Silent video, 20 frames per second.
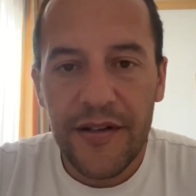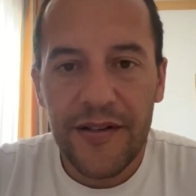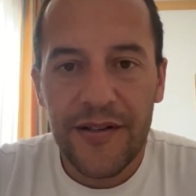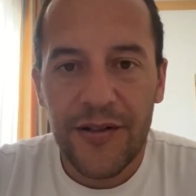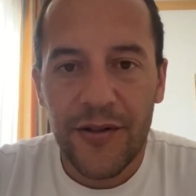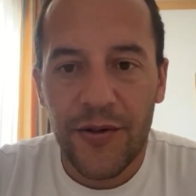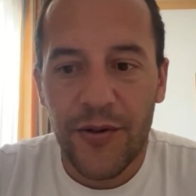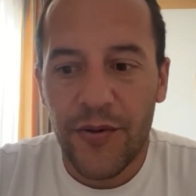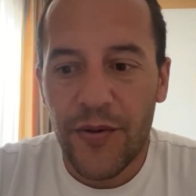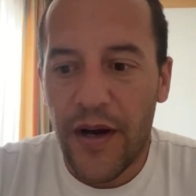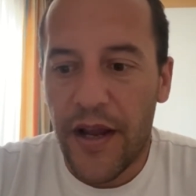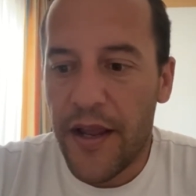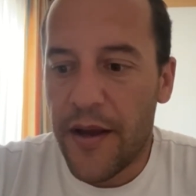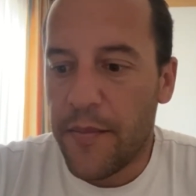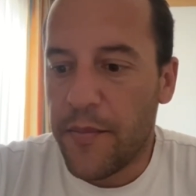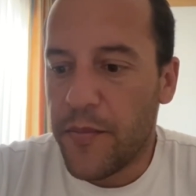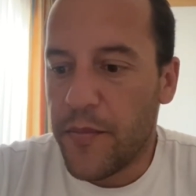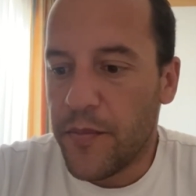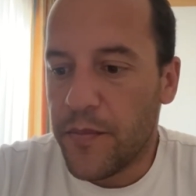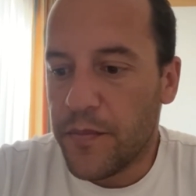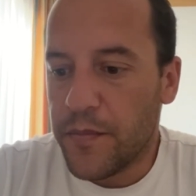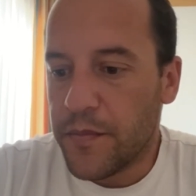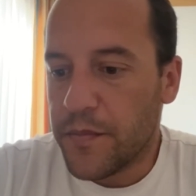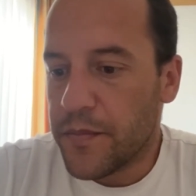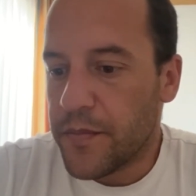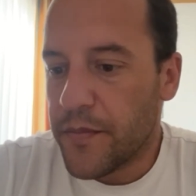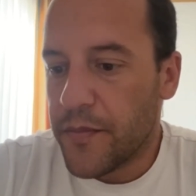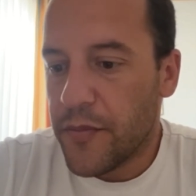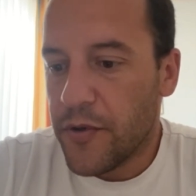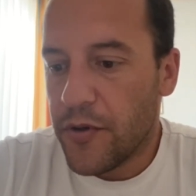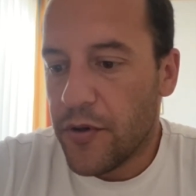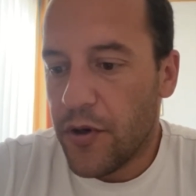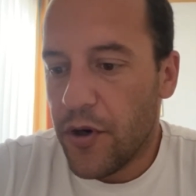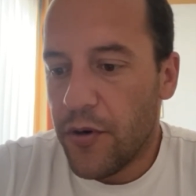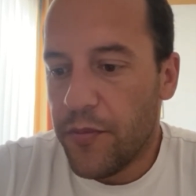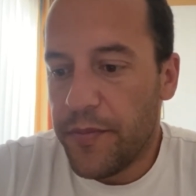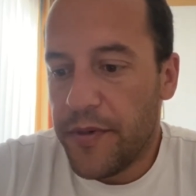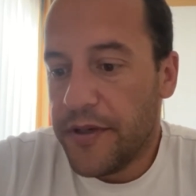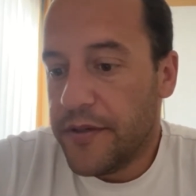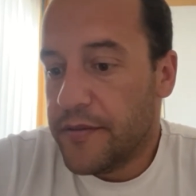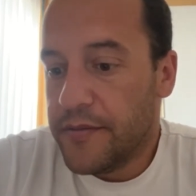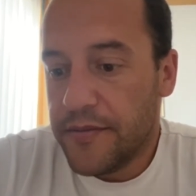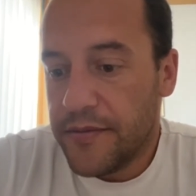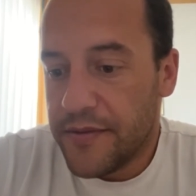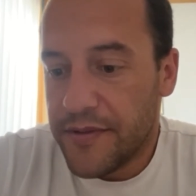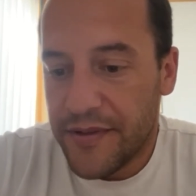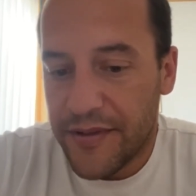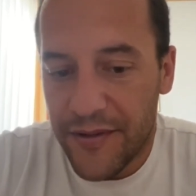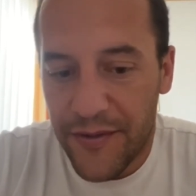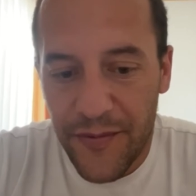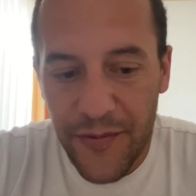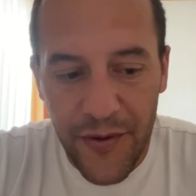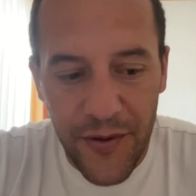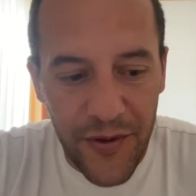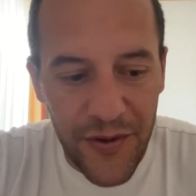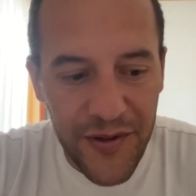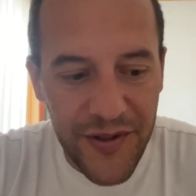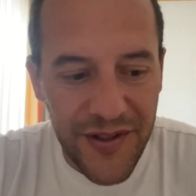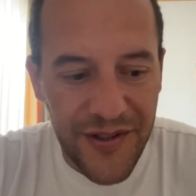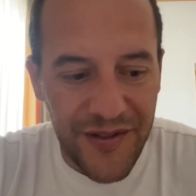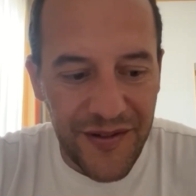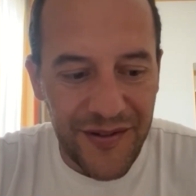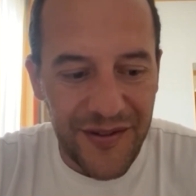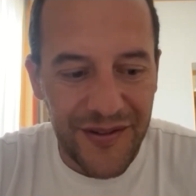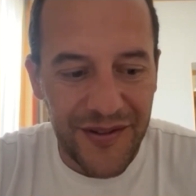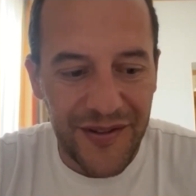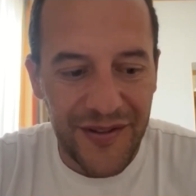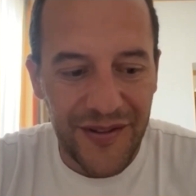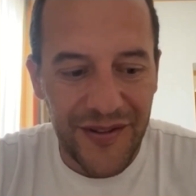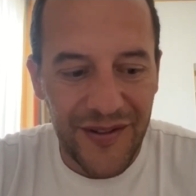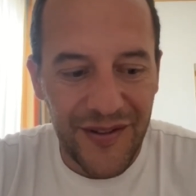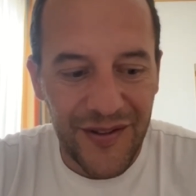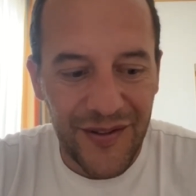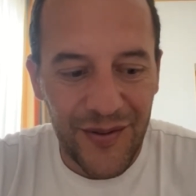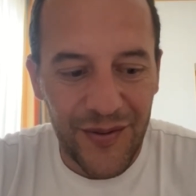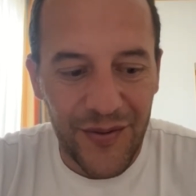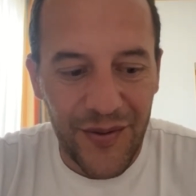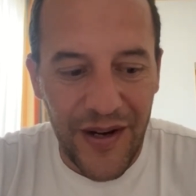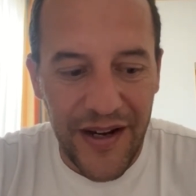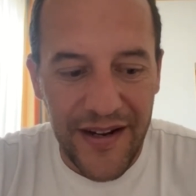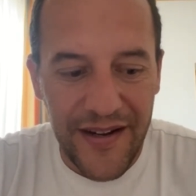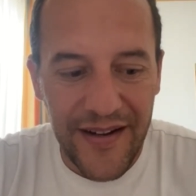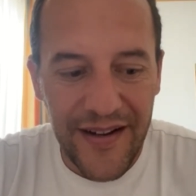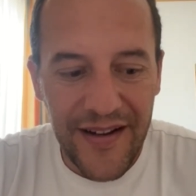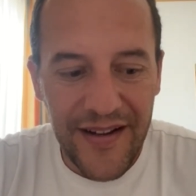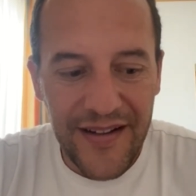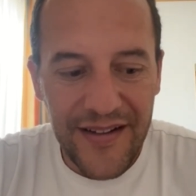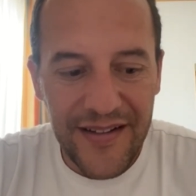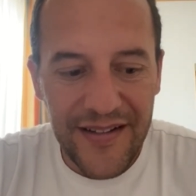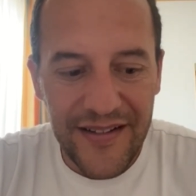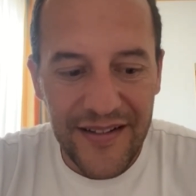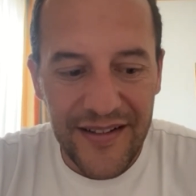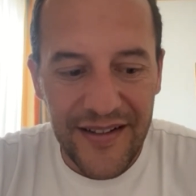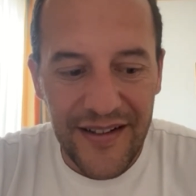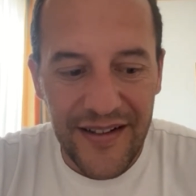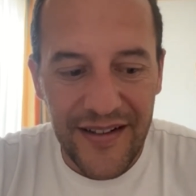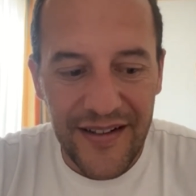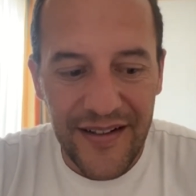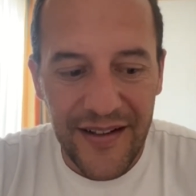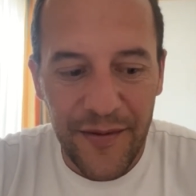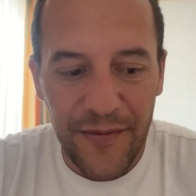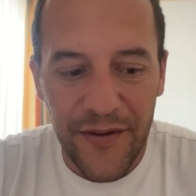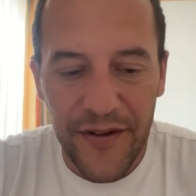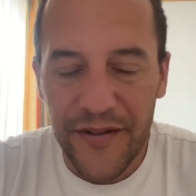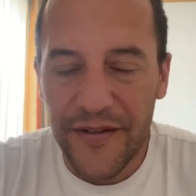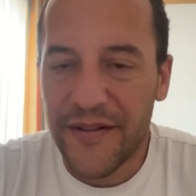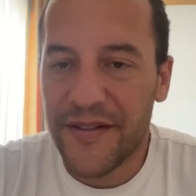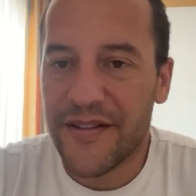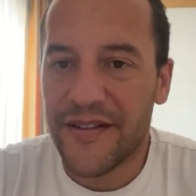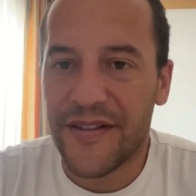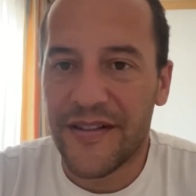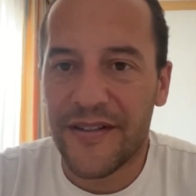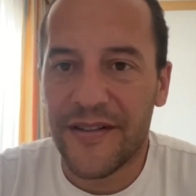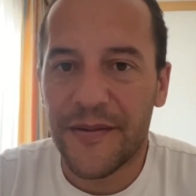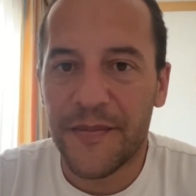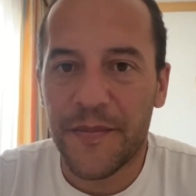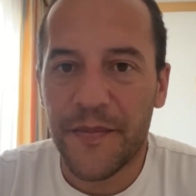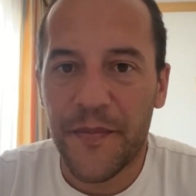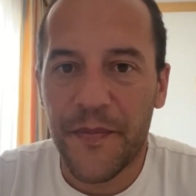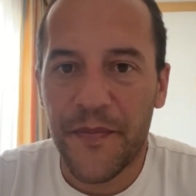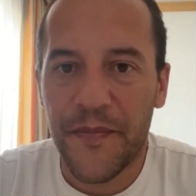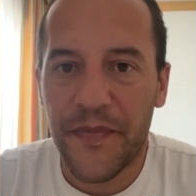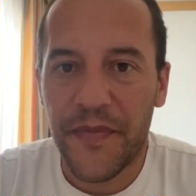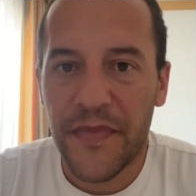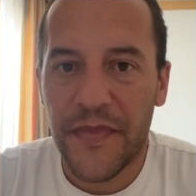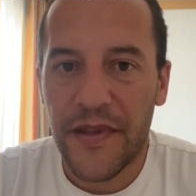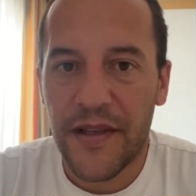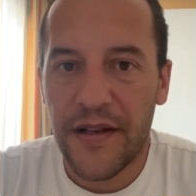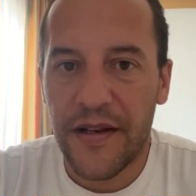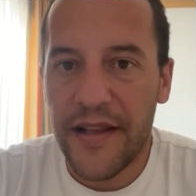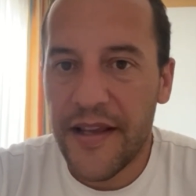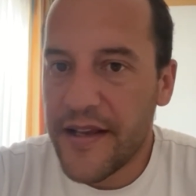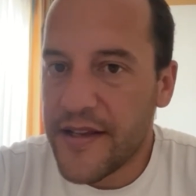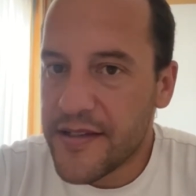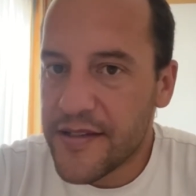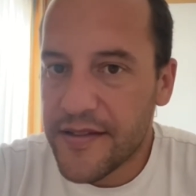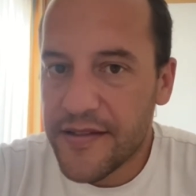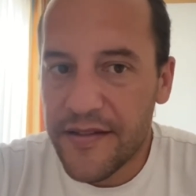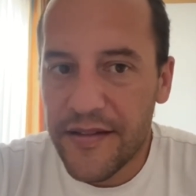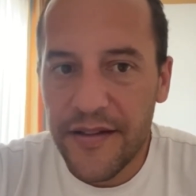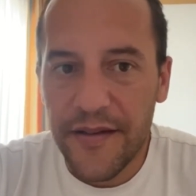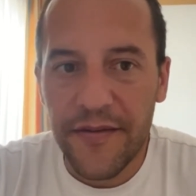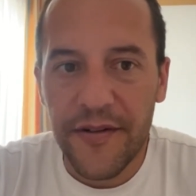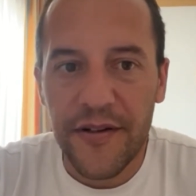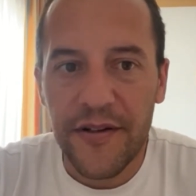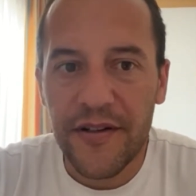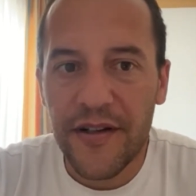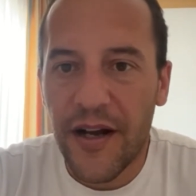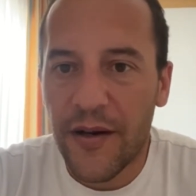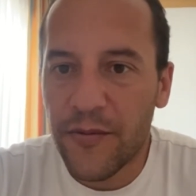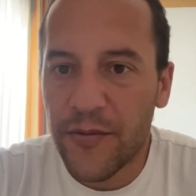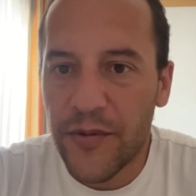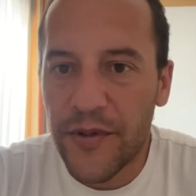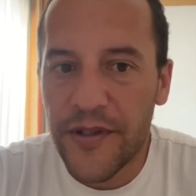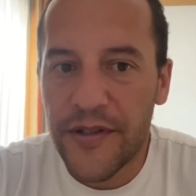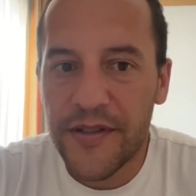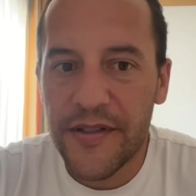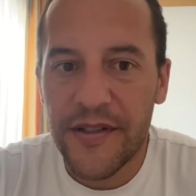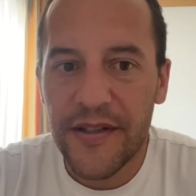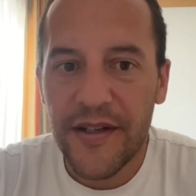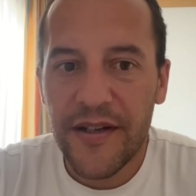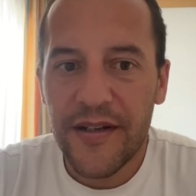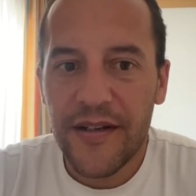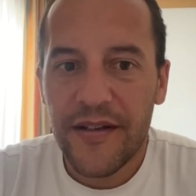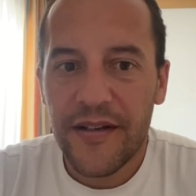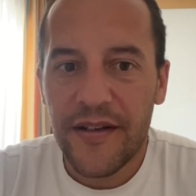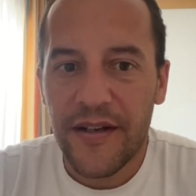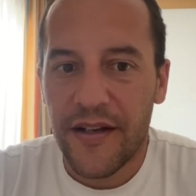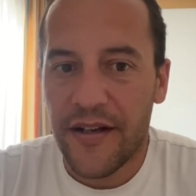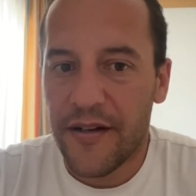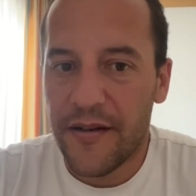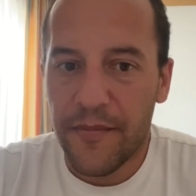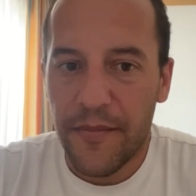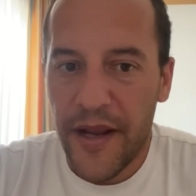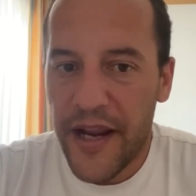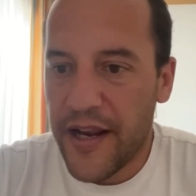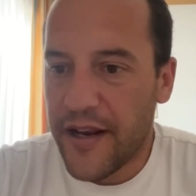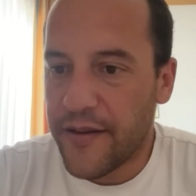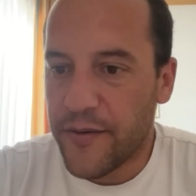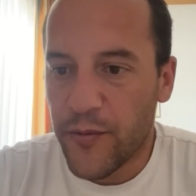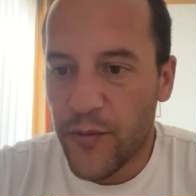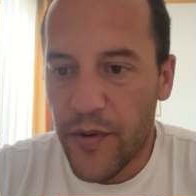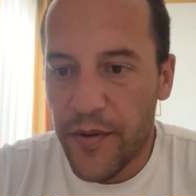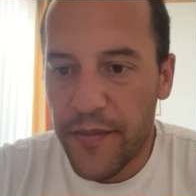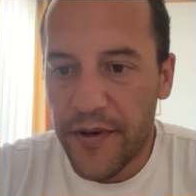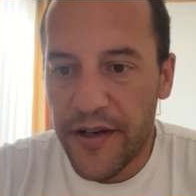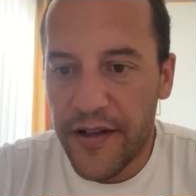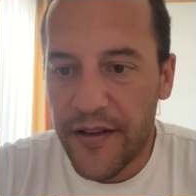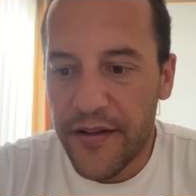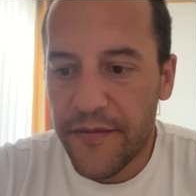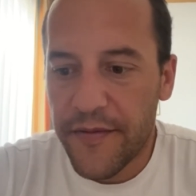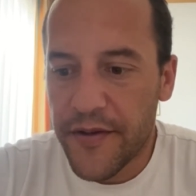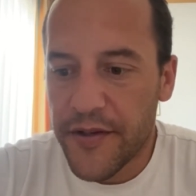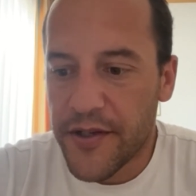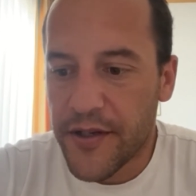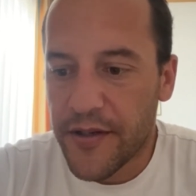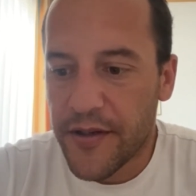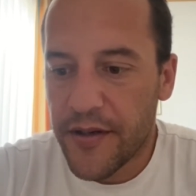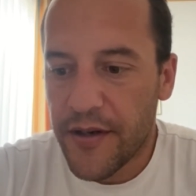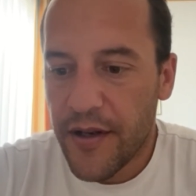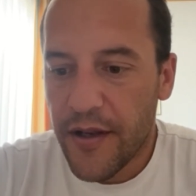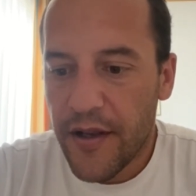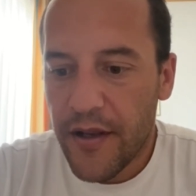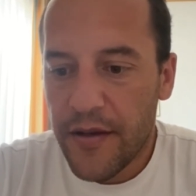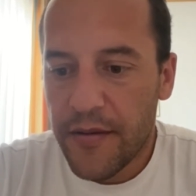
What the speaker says: So I am open, of course, to train in different leagues in different countries, in male and women in the future.